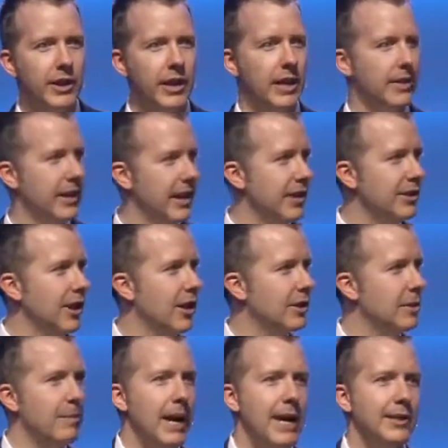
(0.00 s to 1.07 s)
I think I talked to
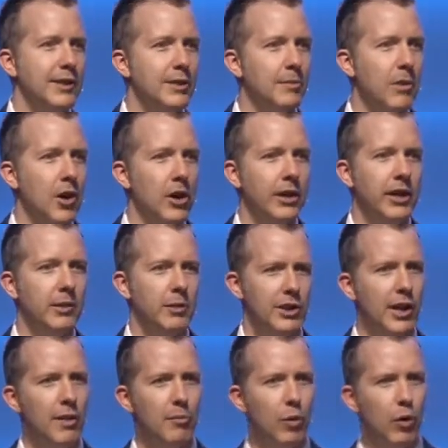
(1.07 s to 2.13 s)
Pastor Mark. He was
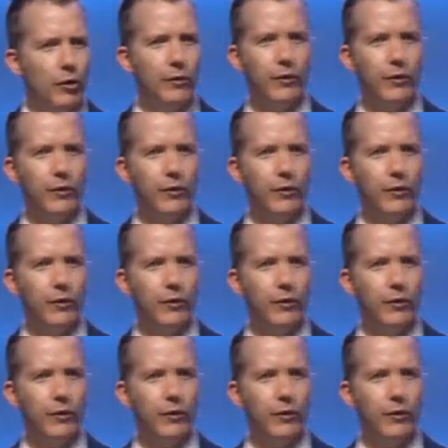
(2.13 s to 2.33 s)
on board for